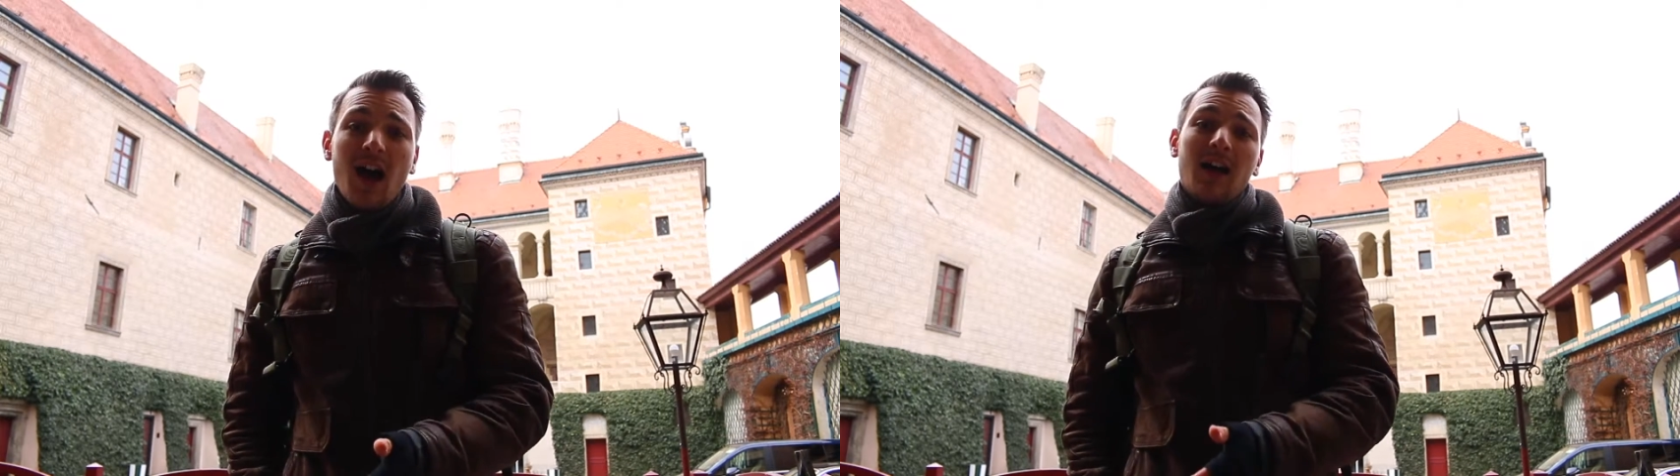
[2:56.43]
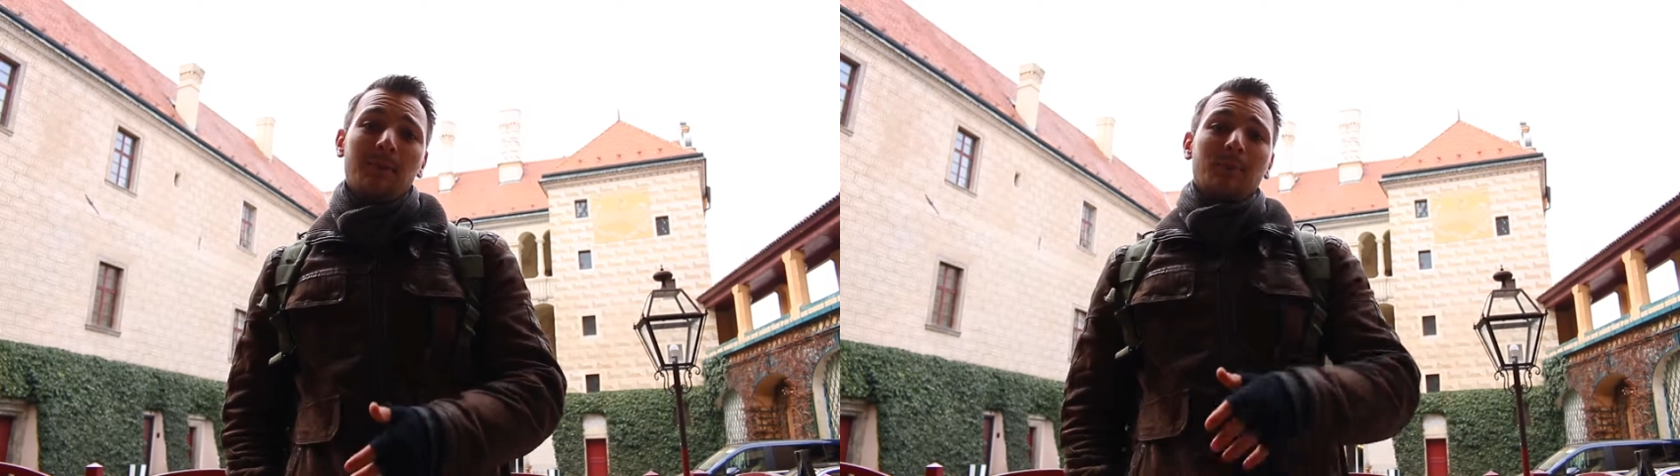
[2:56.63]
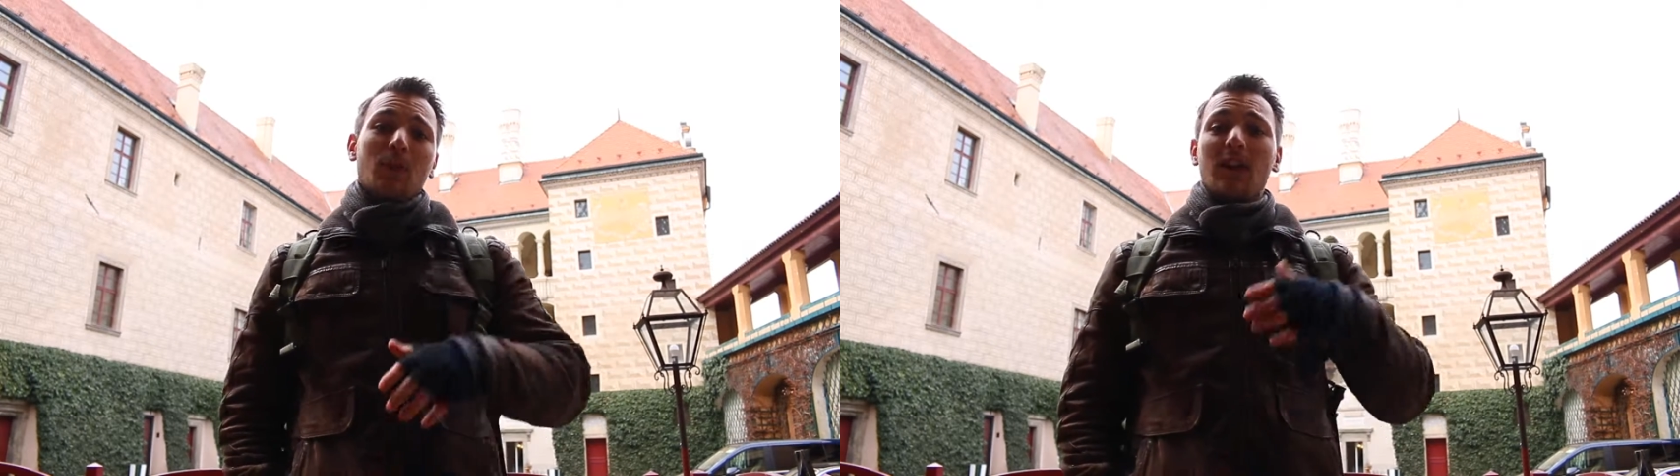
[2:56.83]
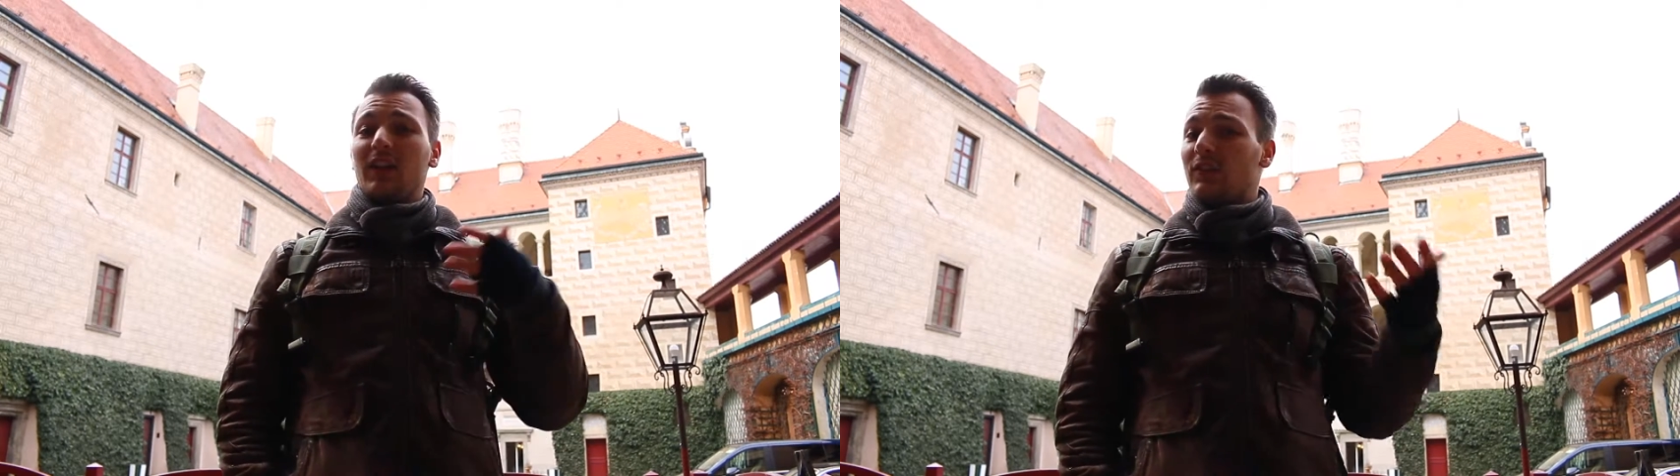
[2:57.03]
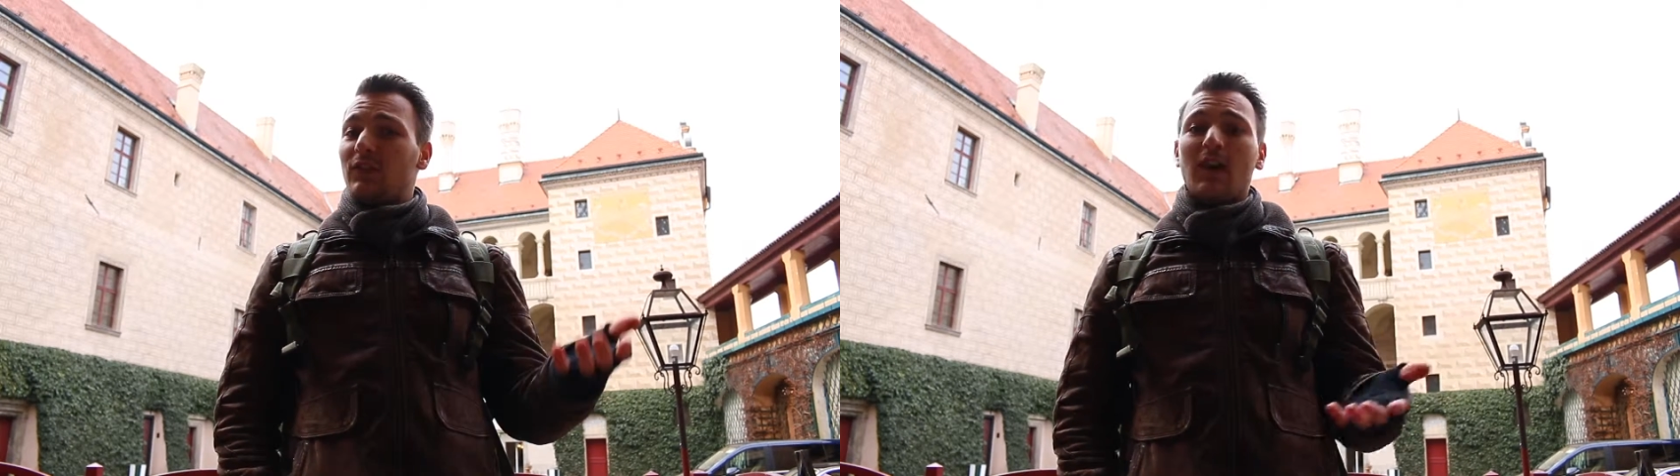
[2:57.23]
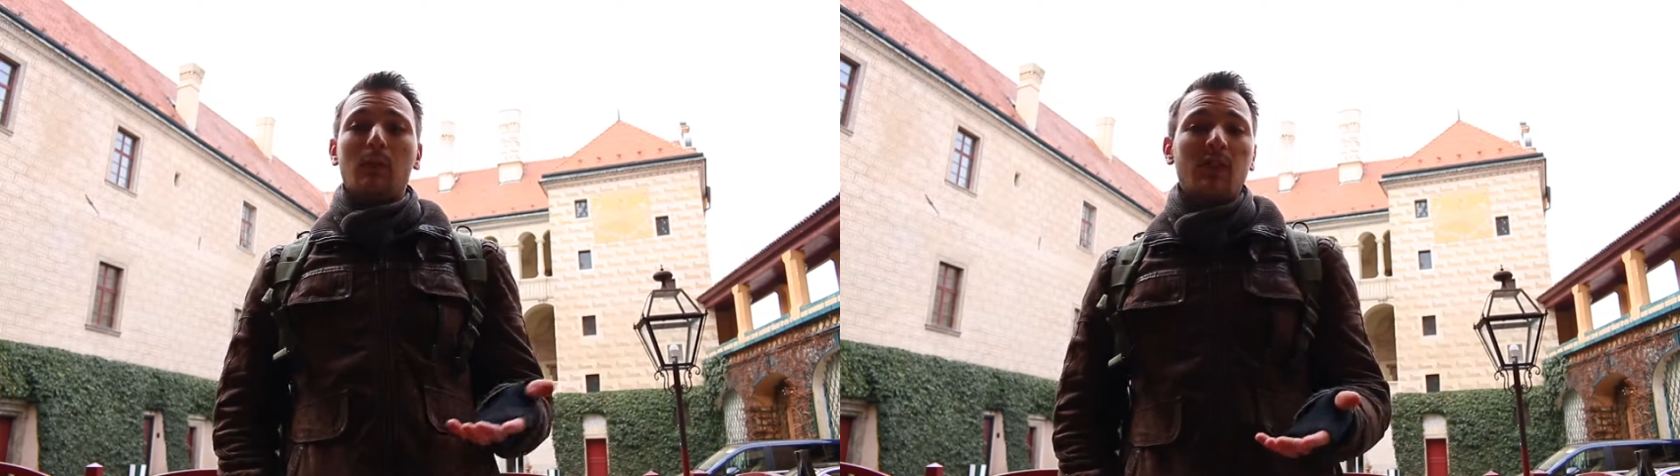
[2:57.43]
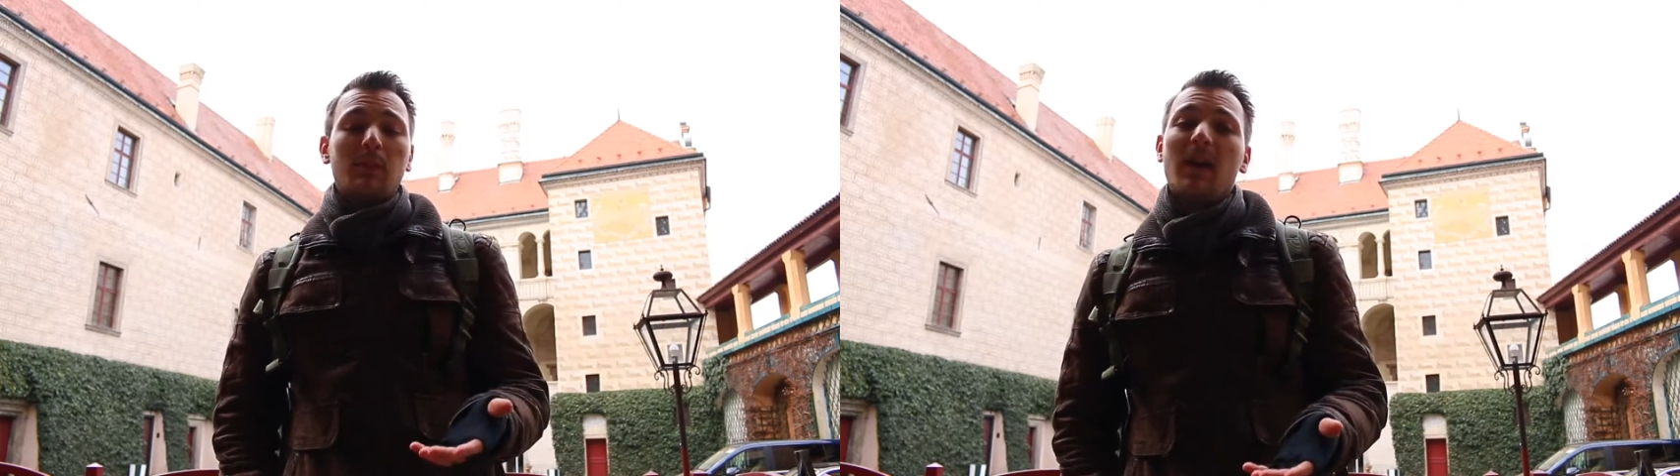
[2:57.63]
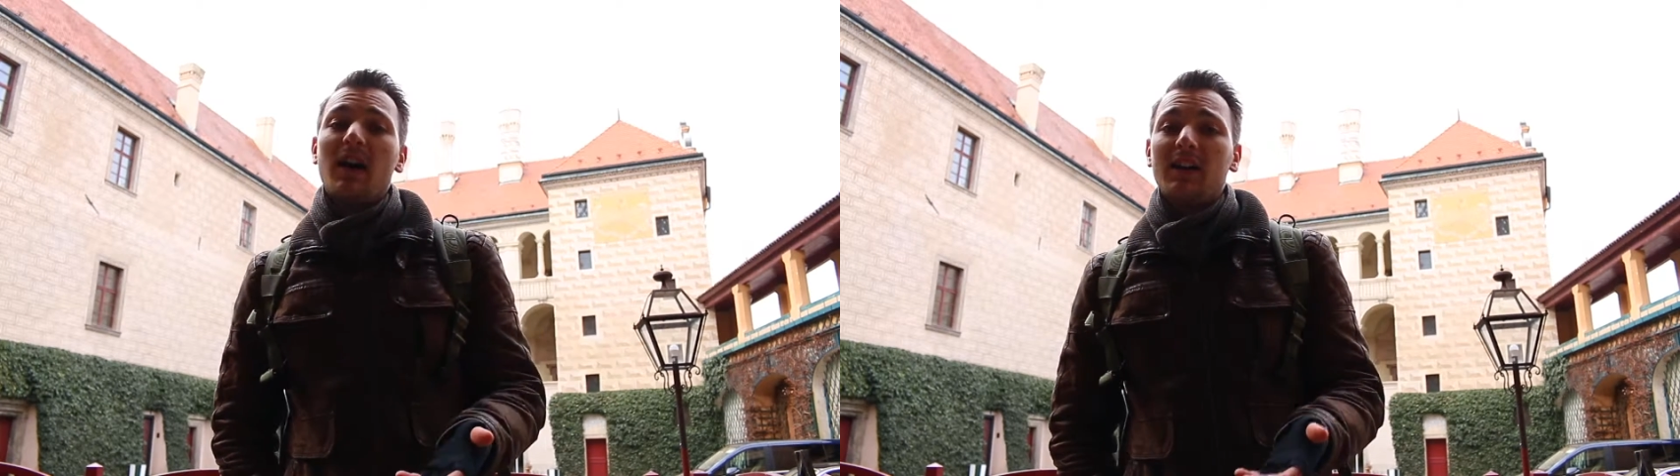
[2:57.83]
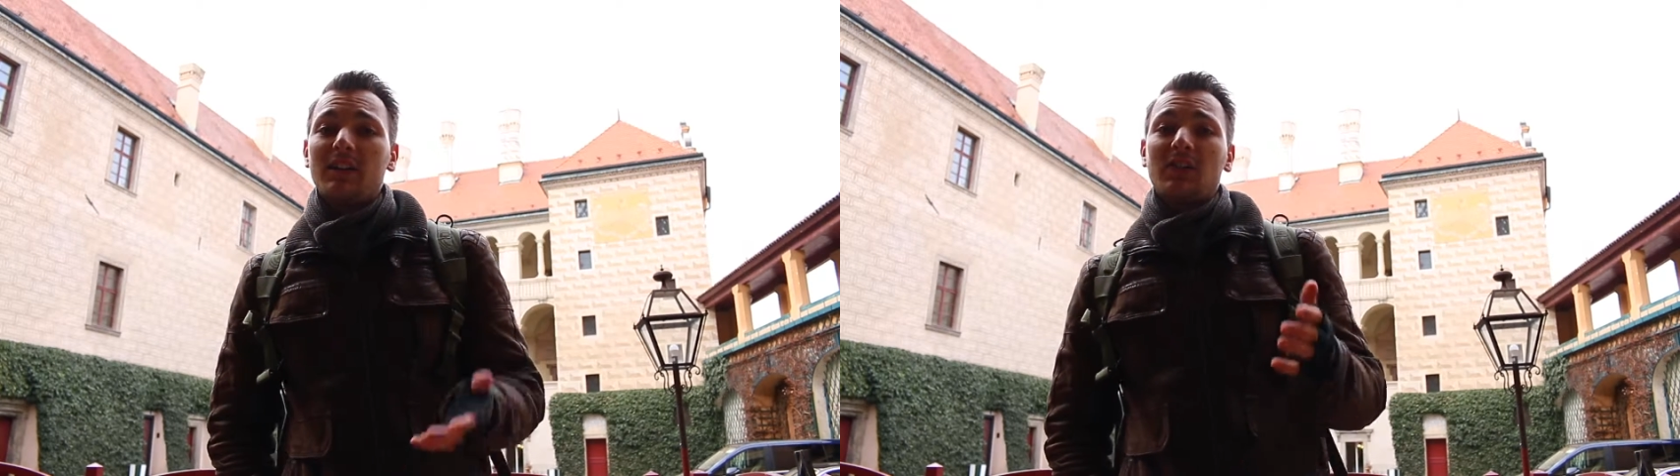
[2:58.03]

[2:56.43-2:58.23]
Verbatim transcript: Um, as the time went by,